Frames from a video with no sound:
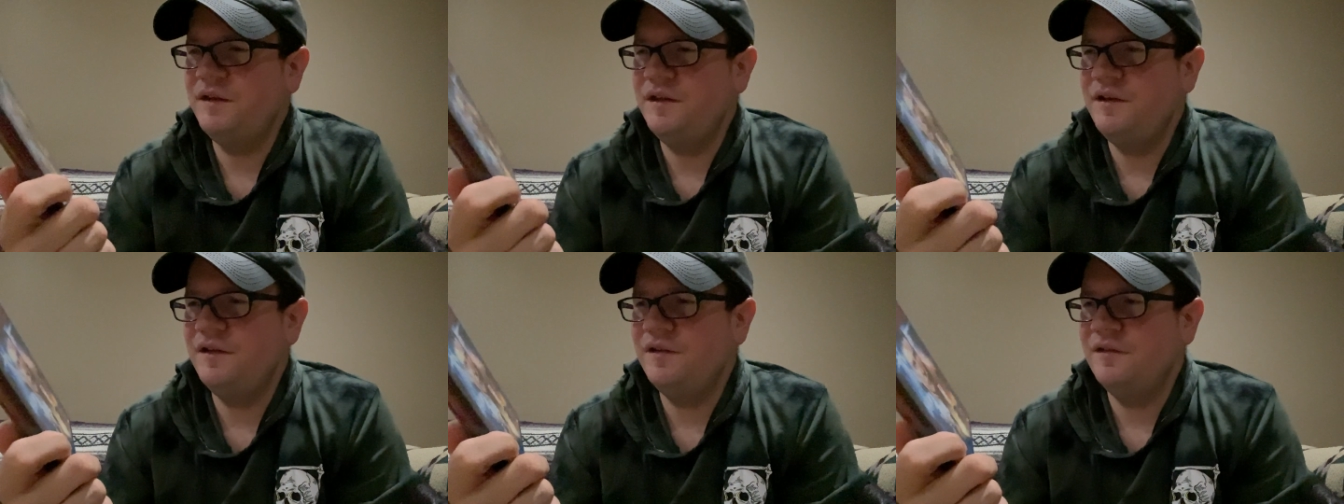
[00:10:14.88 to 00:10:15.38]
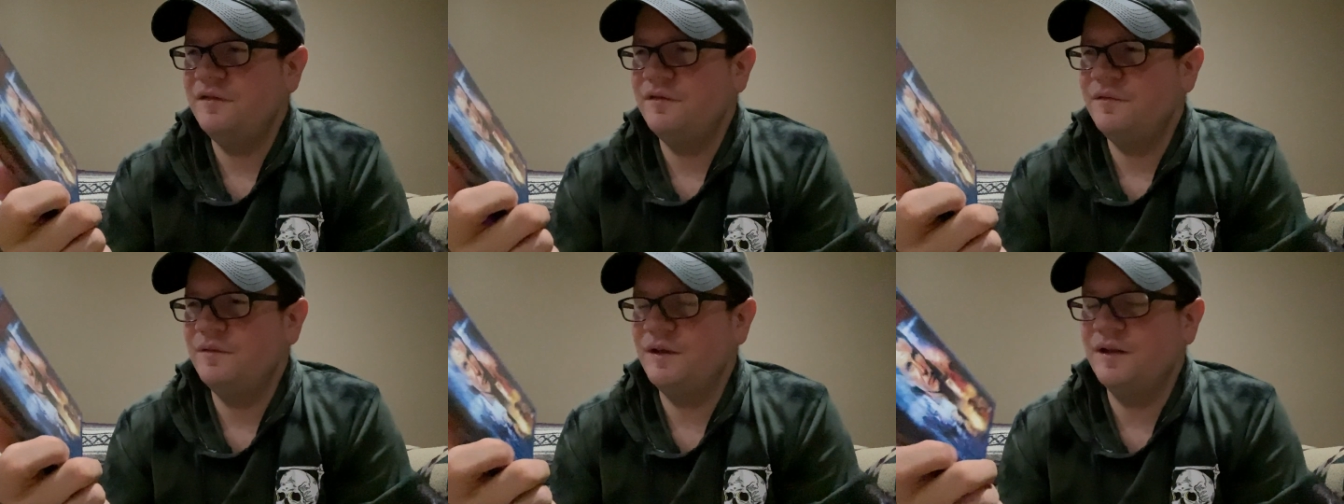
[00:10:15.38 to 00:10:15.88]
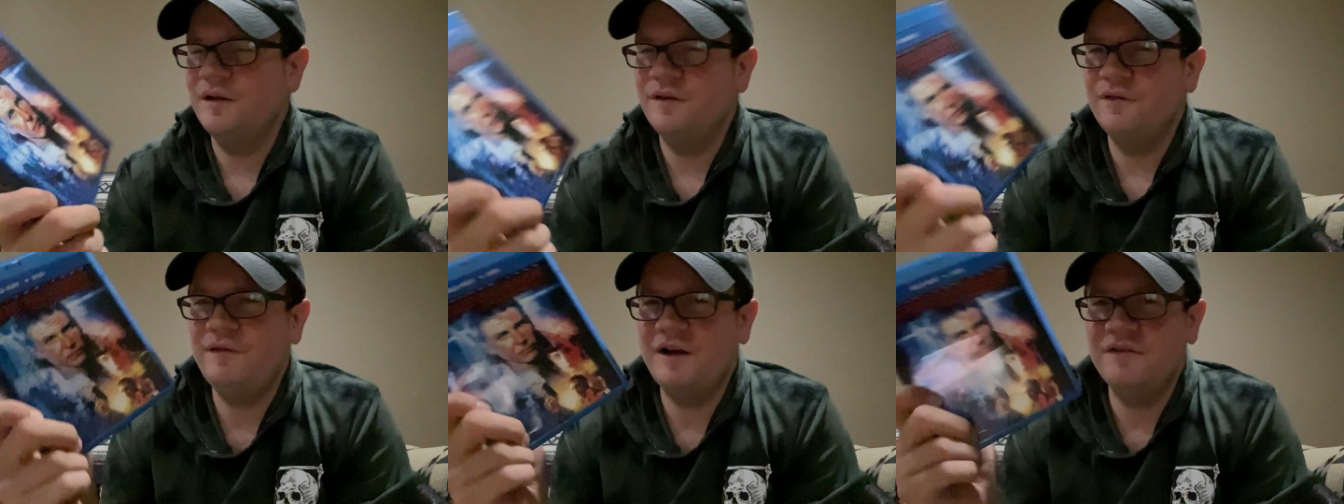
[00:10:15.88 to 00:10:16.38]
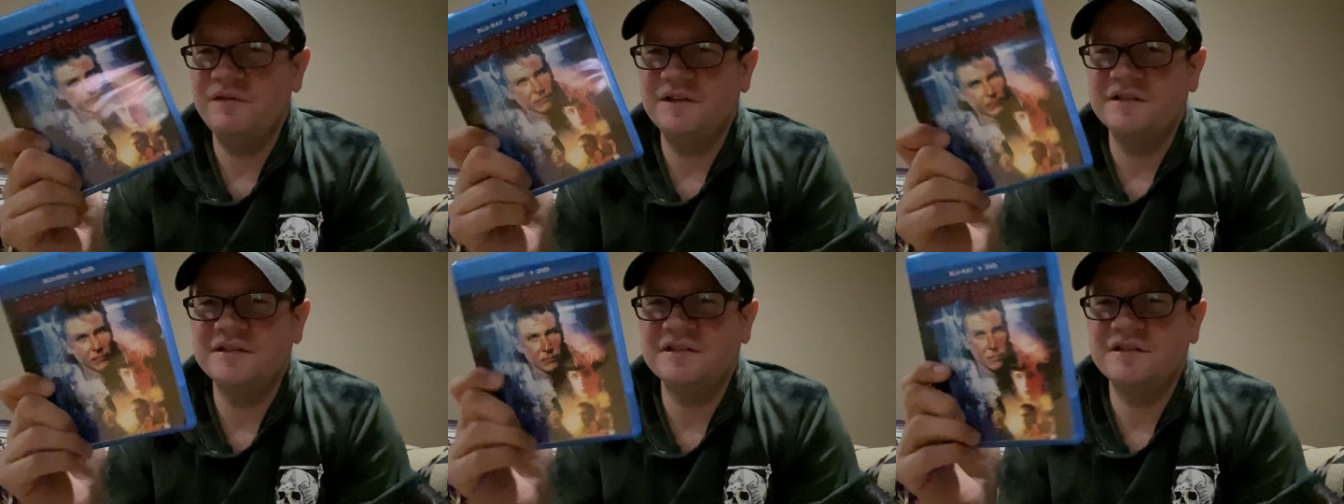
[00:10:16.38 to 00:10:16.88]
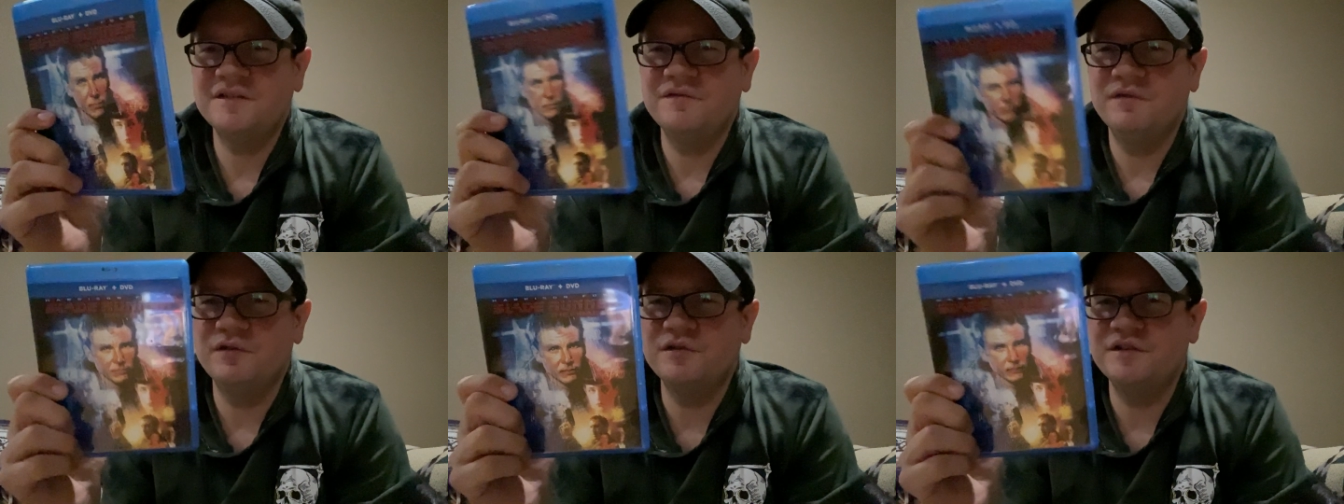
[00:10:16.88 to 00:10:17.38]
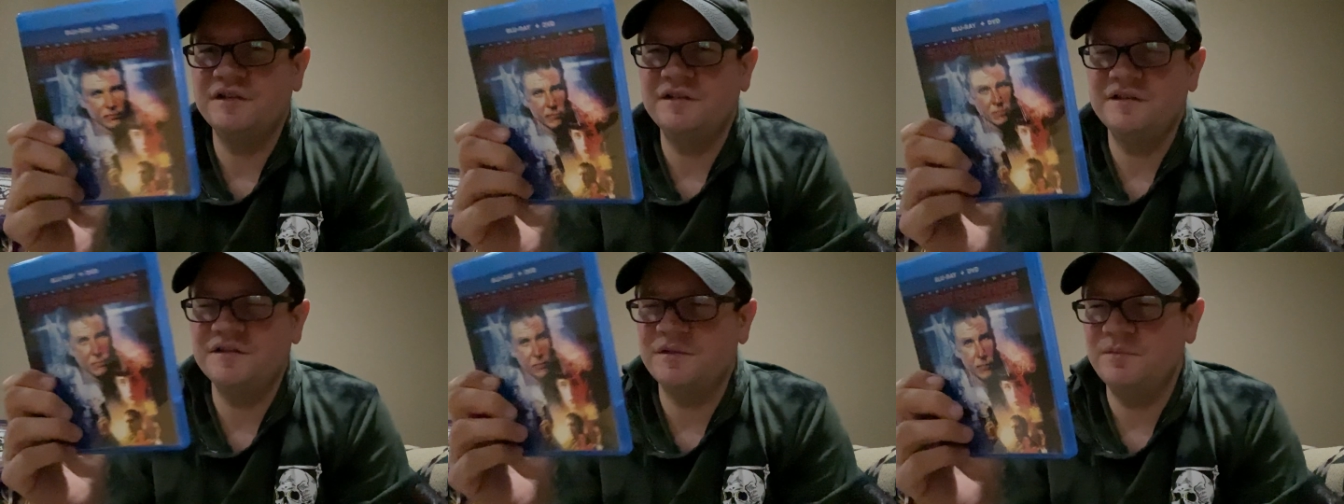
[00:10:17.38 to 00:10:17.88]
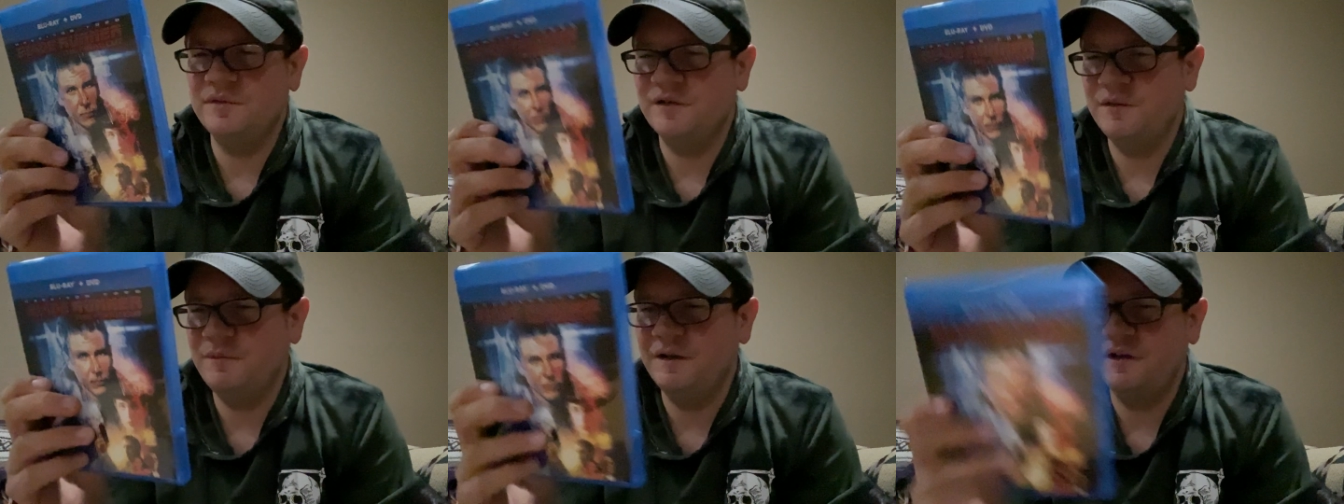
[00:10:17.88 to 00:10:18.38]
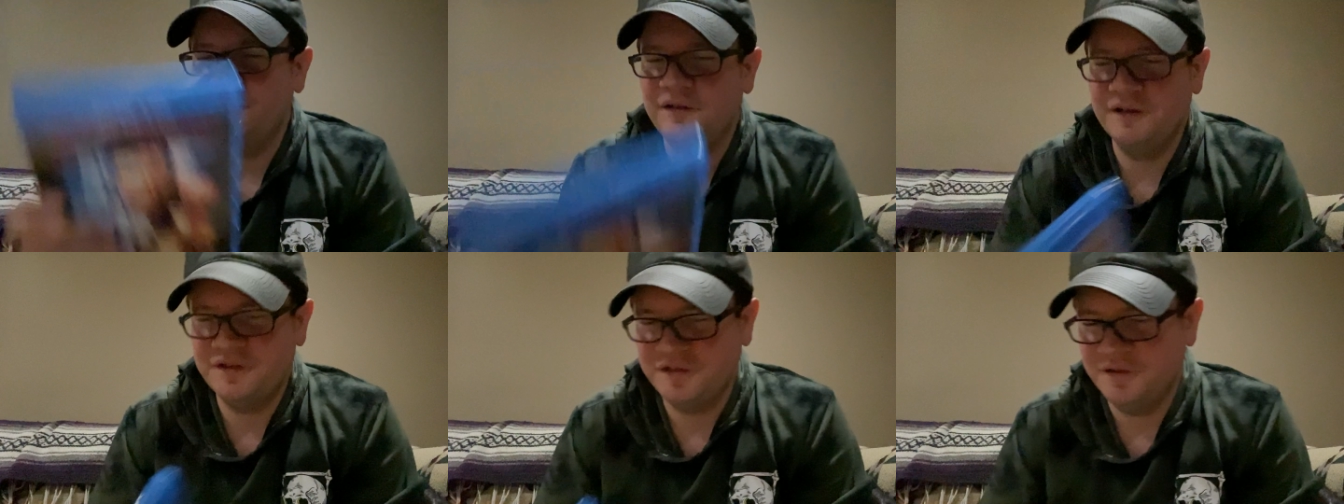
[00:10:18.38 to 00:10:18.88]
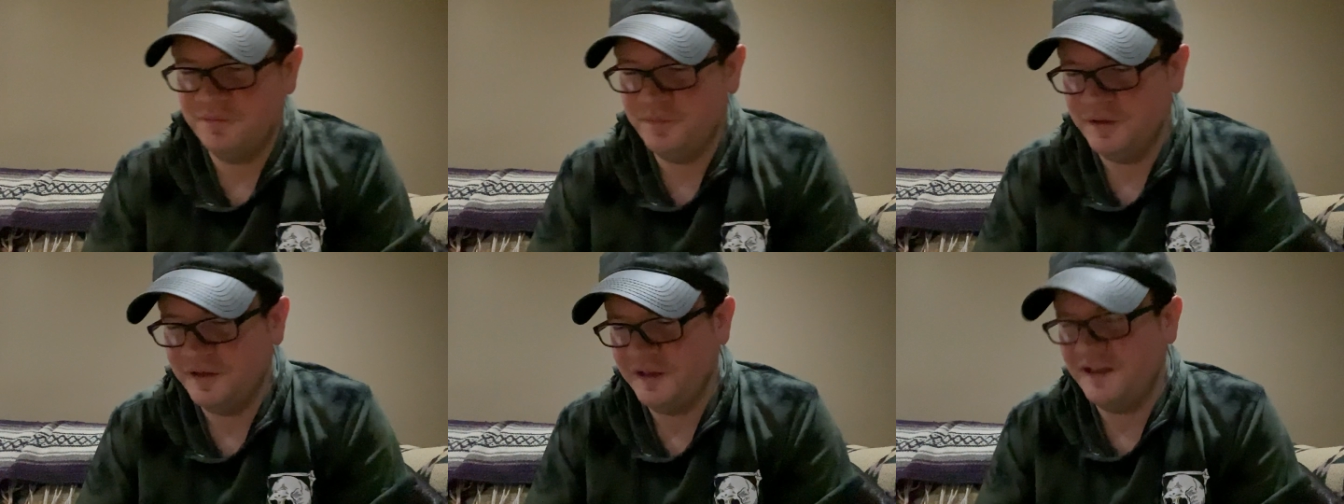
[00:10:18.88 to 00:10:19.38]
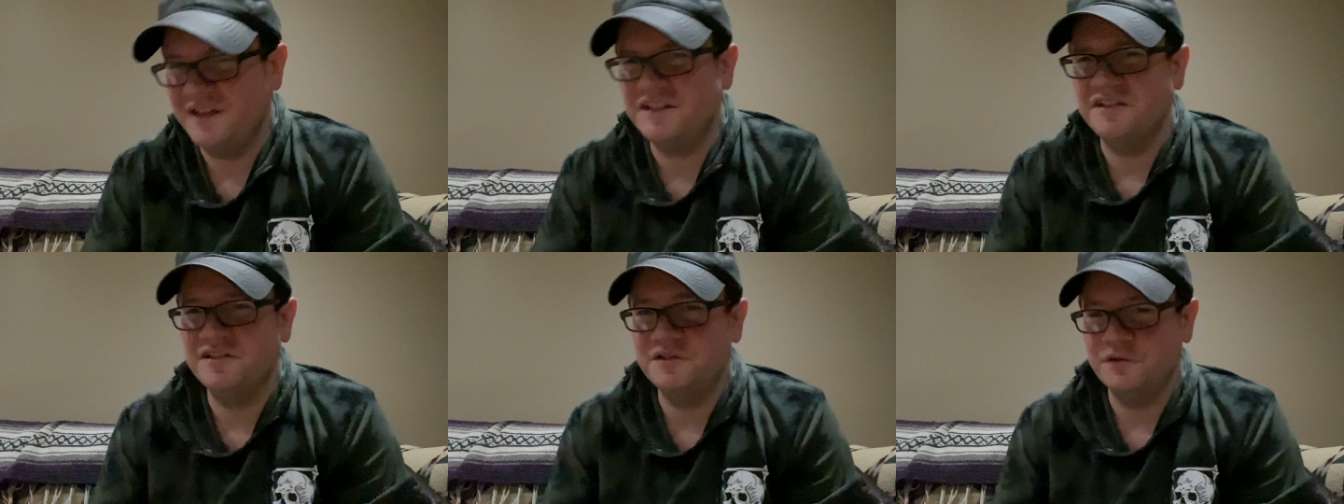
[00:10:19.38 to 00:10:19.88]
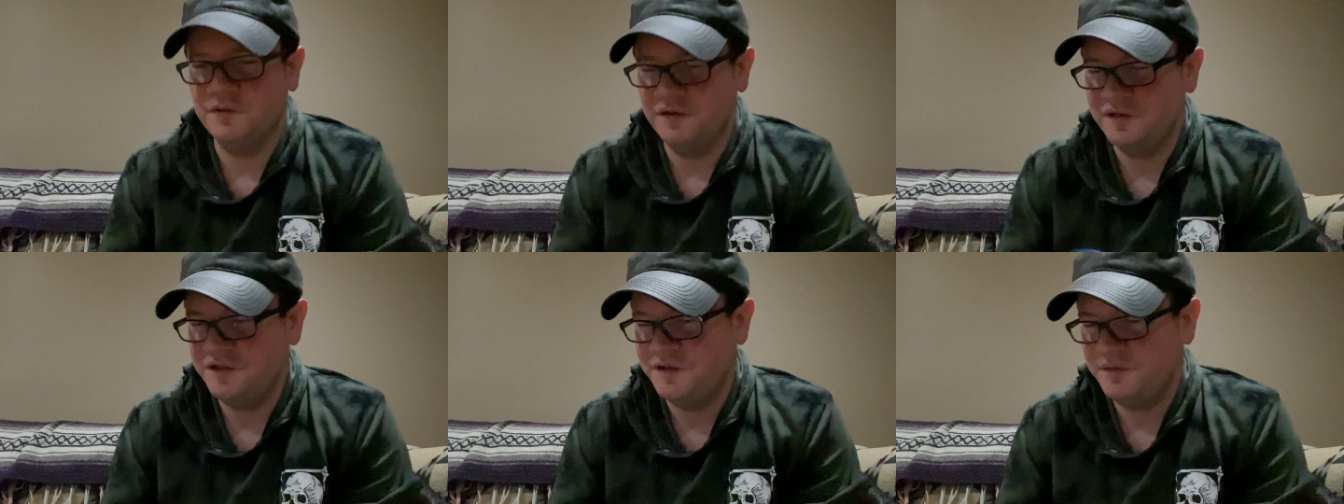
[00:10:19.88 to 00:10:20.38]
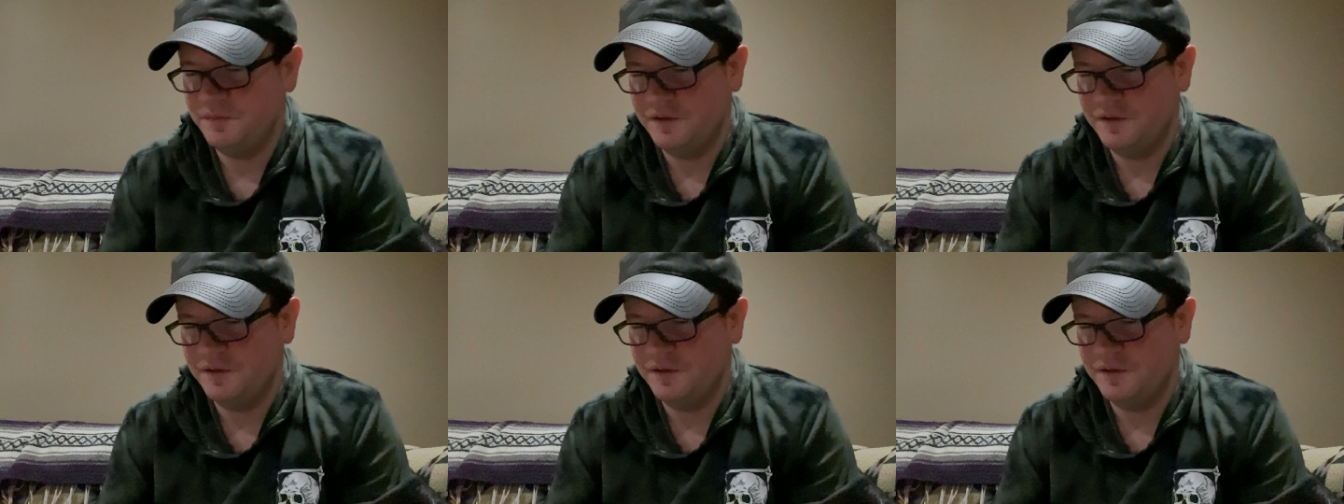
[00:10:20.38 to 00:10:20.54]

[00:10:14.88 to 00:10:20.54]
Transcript: the uh, five disc version somewhere in my collection, but I think it's in storage.